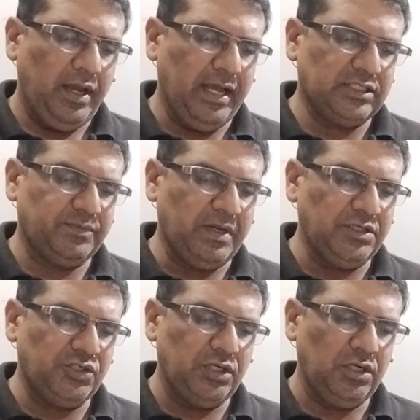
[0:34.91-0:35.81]

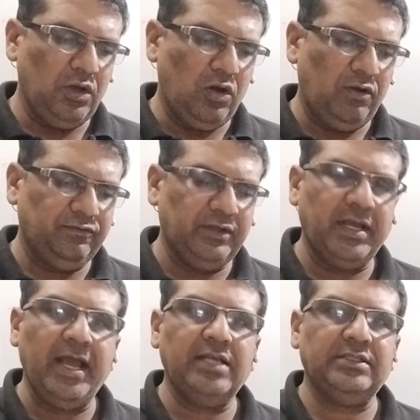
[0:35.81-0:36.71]
expansion of the
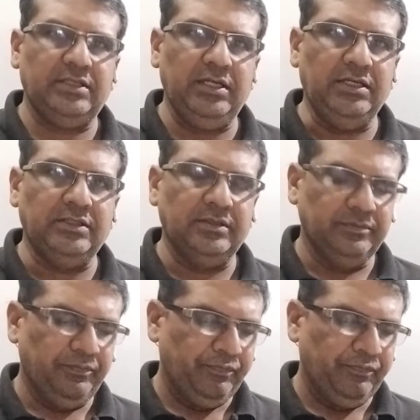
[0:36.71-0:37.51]
gas is.